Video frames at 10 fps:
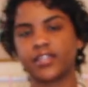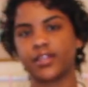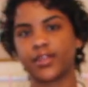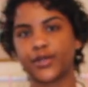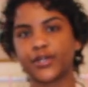
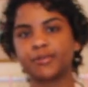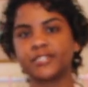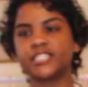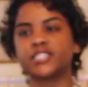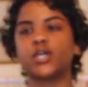the third
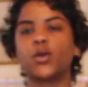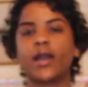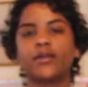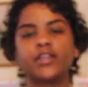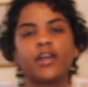piece. So
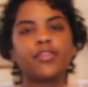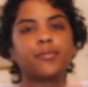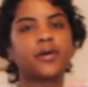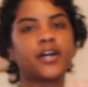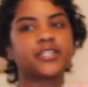I only got
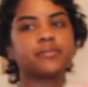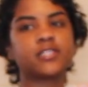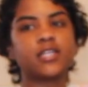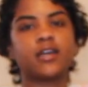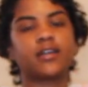the
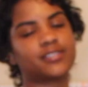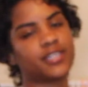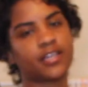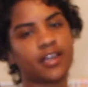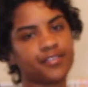bottoms because uh, I
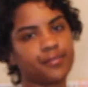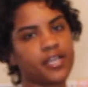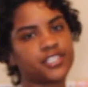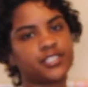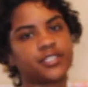didn't have the
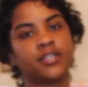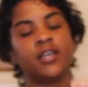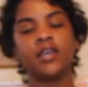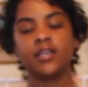matching